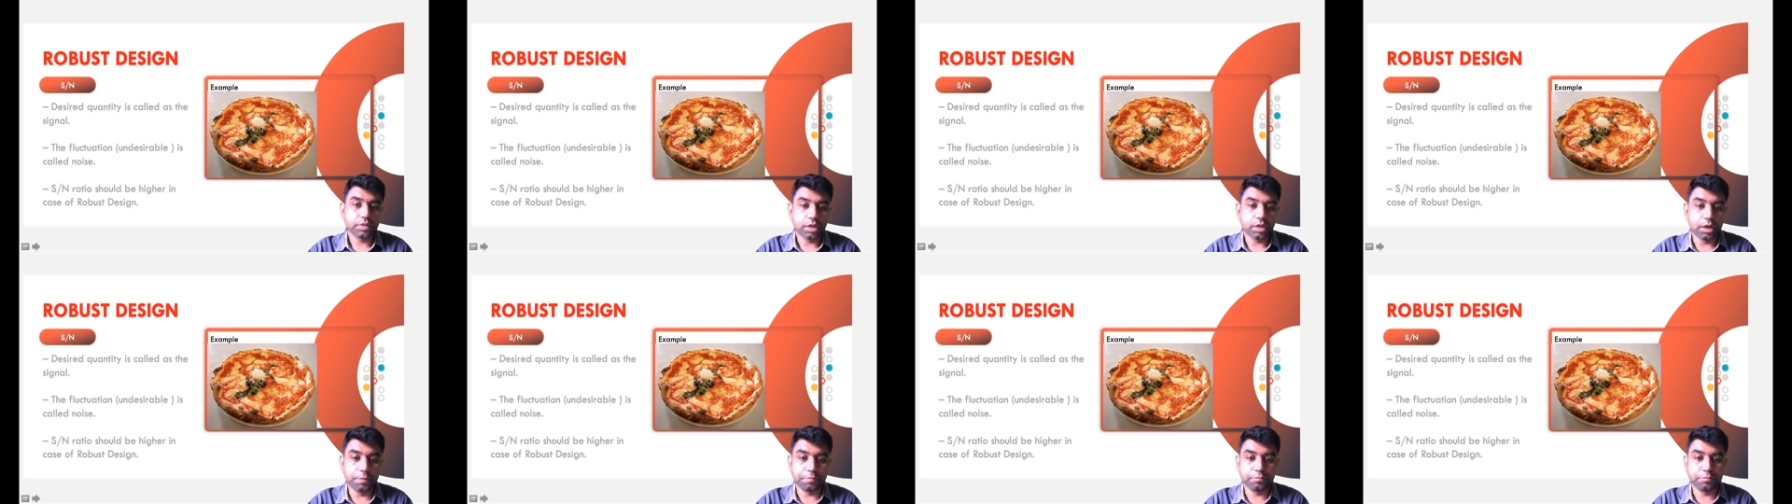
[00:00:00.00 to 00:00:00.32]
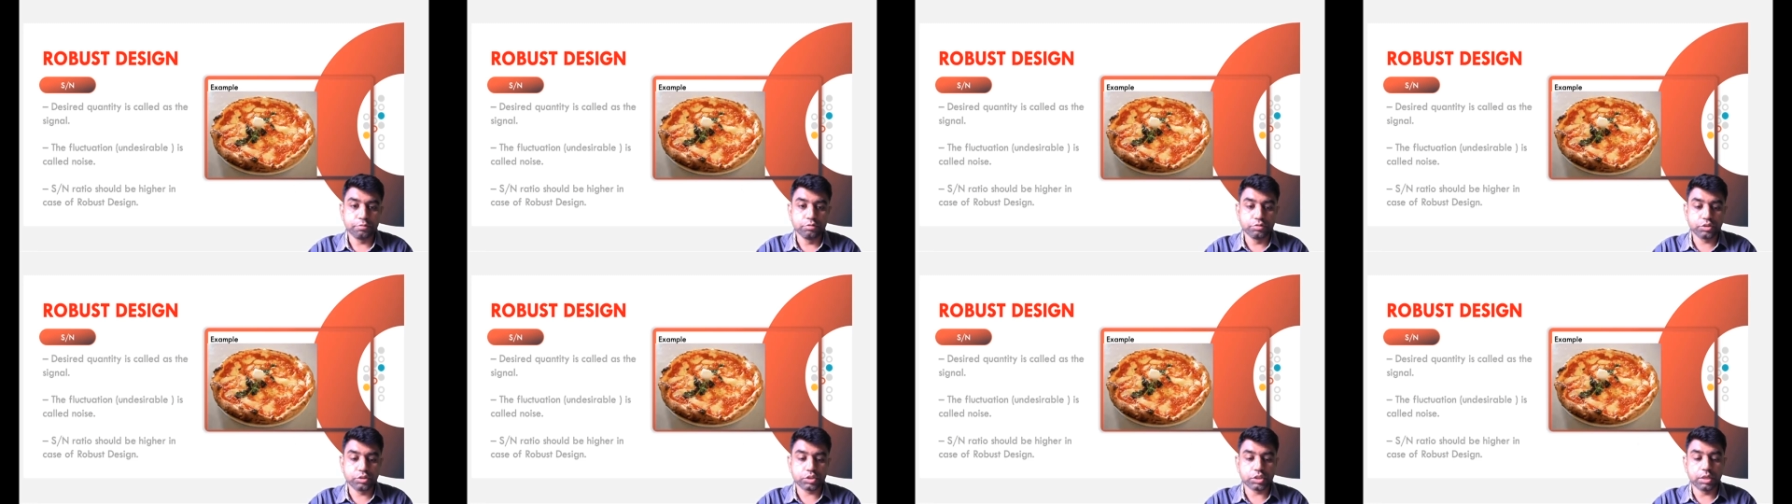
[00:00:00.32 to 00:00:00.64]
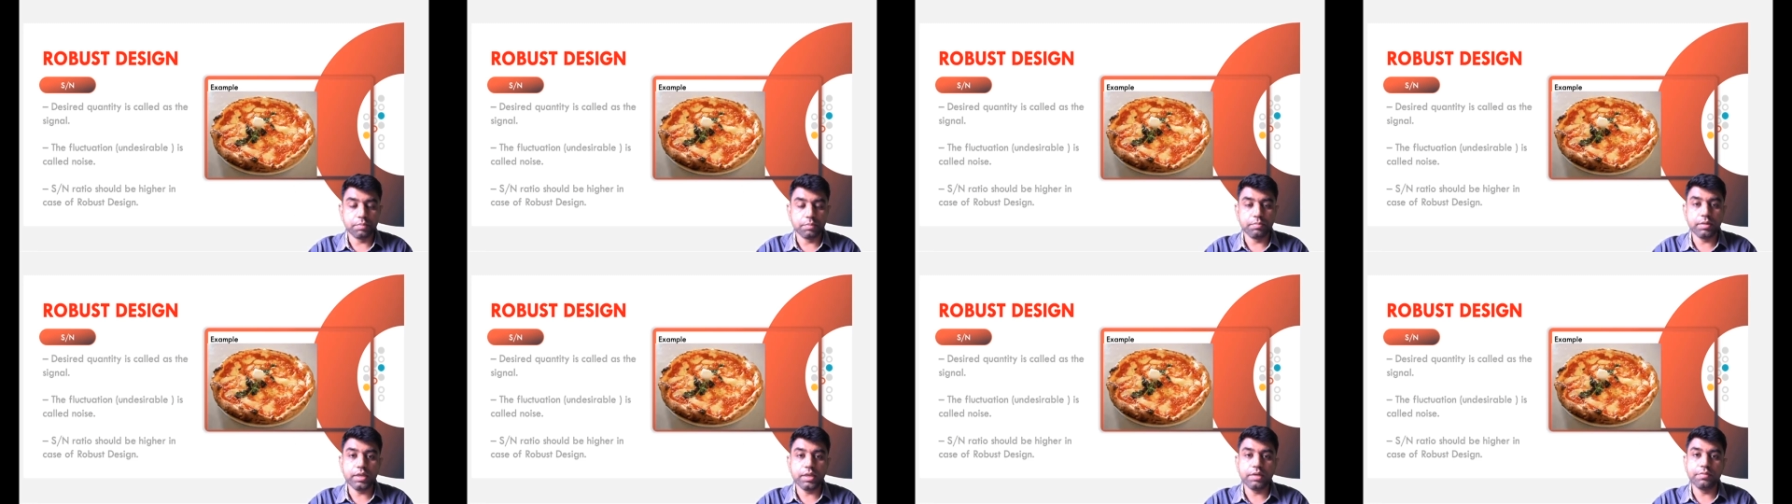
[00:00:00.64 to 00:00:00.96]
Up to
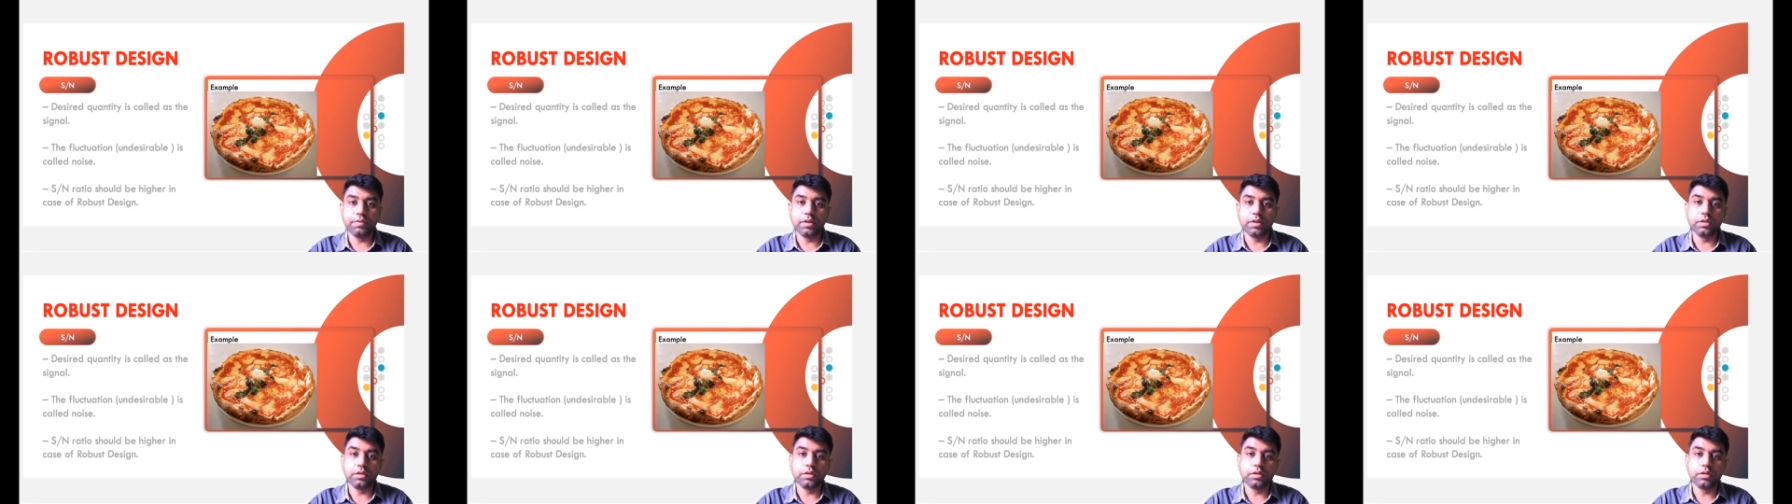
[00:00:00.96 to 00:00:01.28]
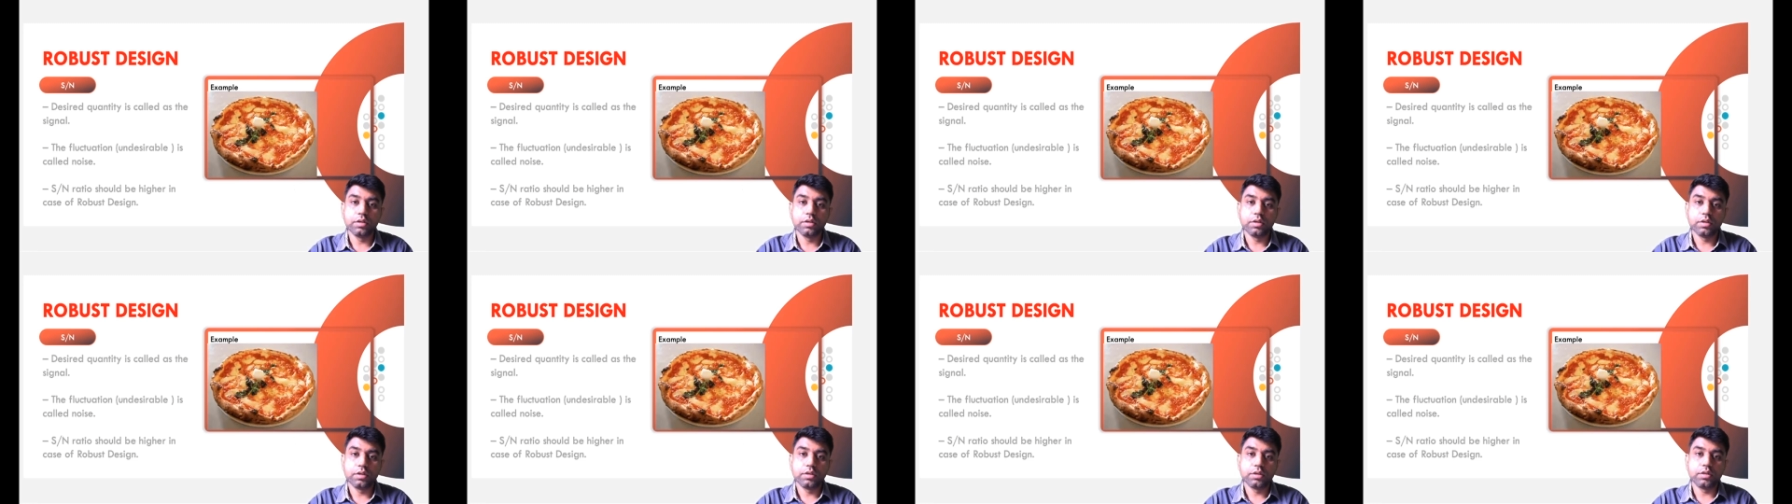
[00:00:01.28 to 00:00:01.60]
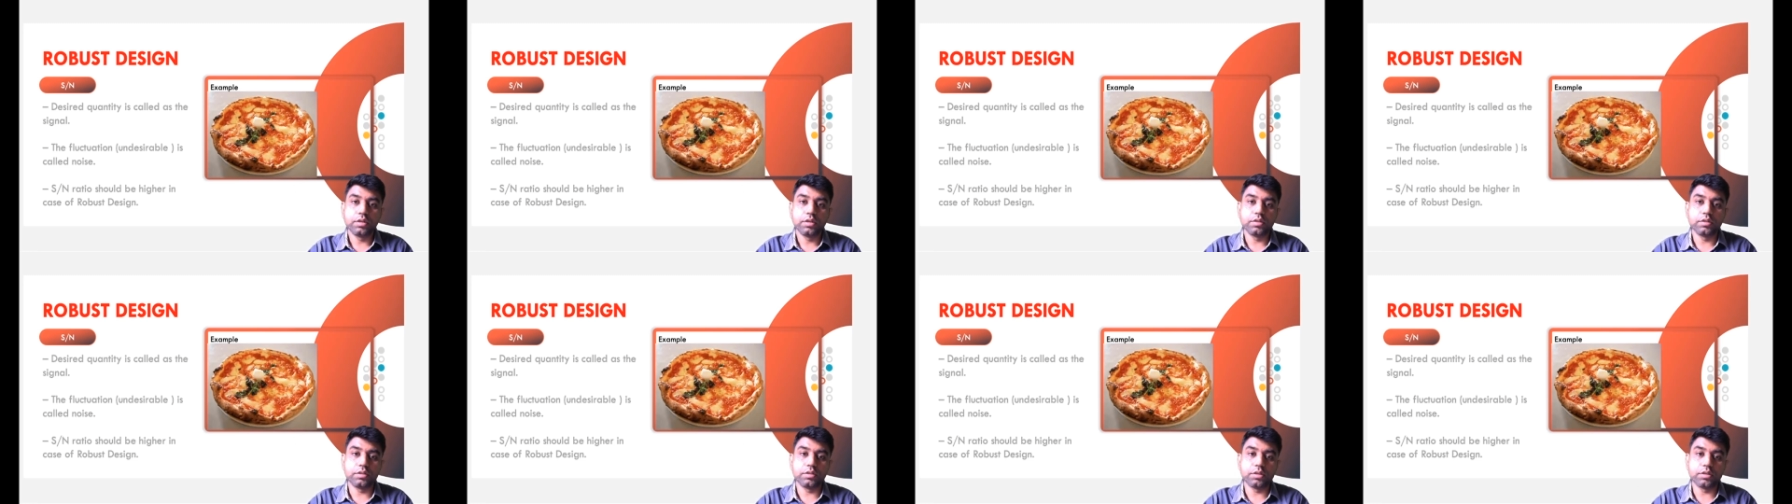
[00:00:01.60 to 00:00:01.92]
some level,
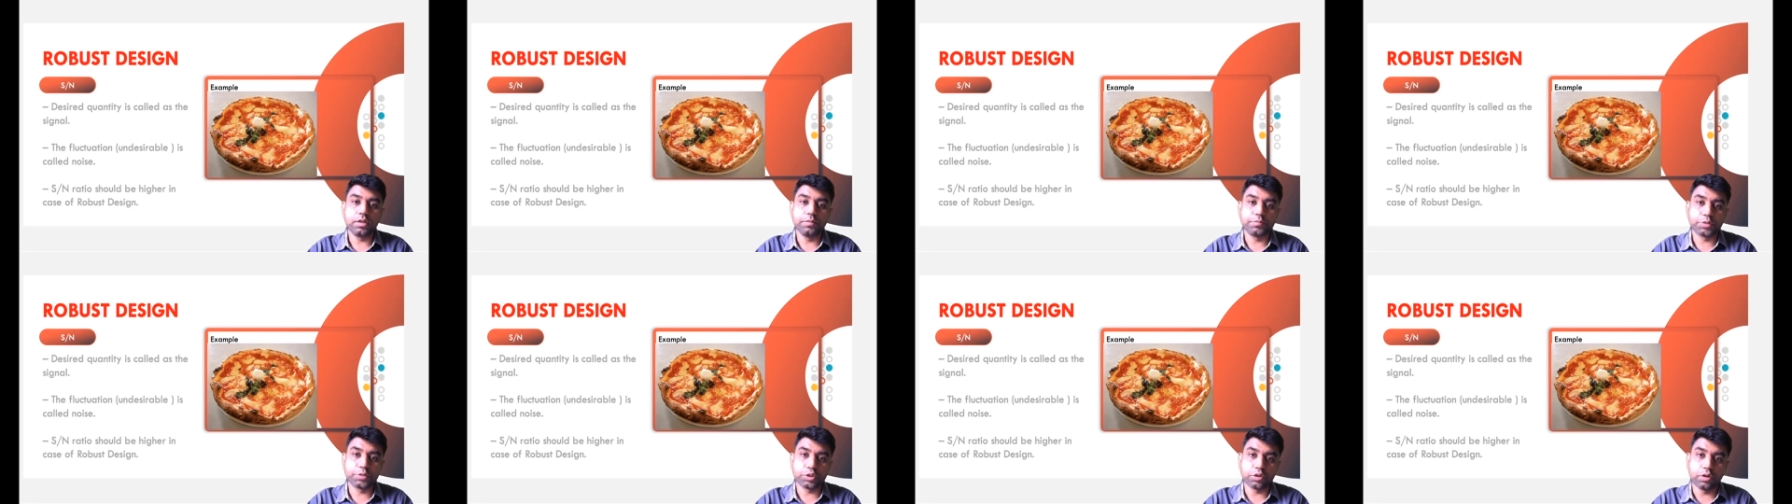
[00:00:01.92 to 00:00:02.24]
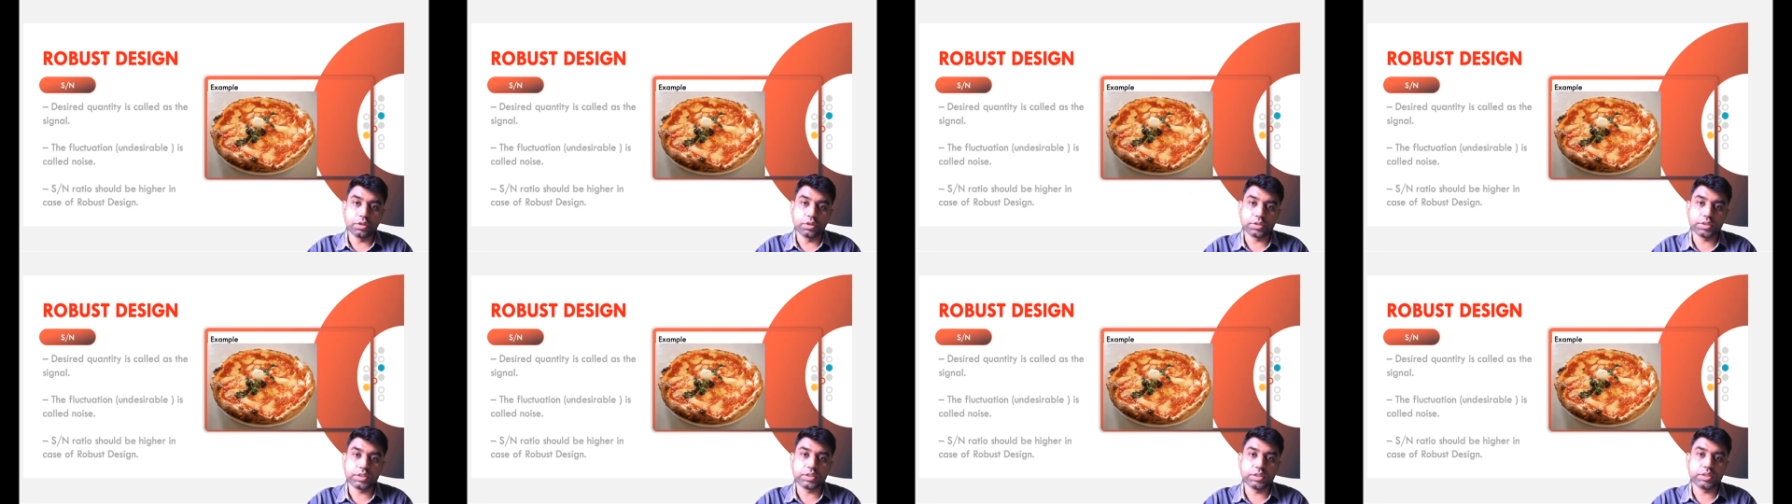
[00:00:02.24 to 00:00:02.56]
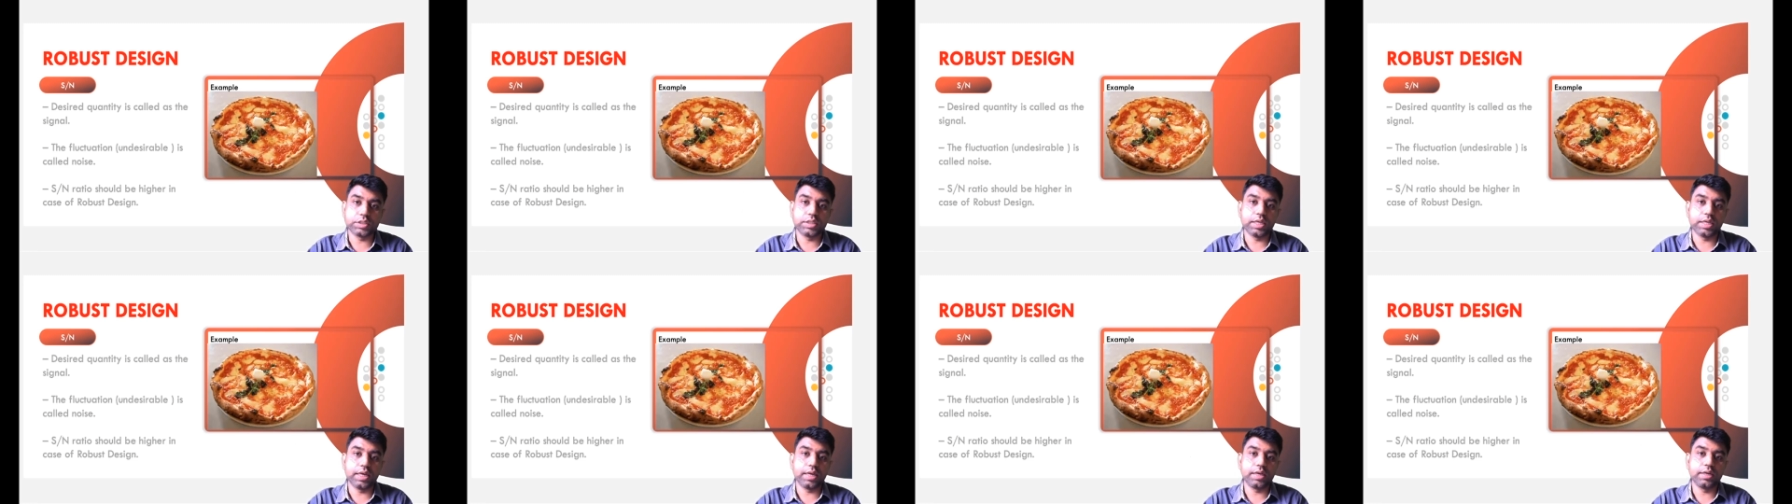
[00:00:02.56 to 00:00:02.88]
if sauce
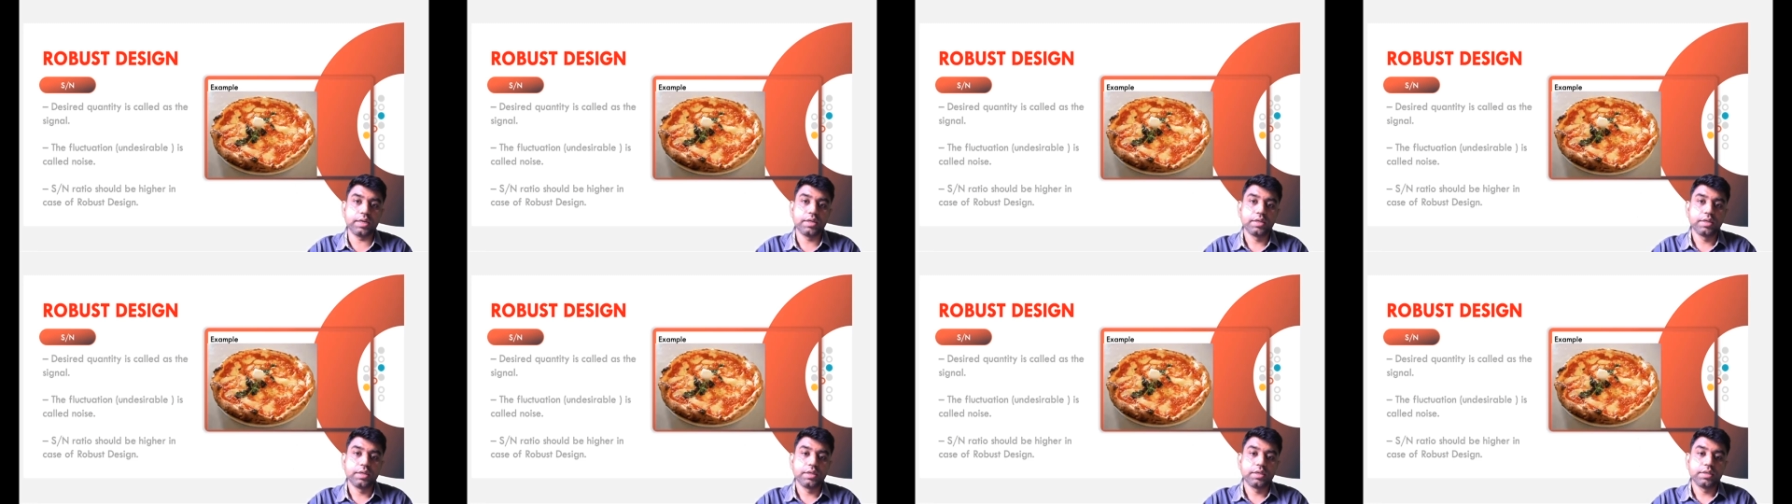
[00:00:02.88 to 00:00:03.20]
is there,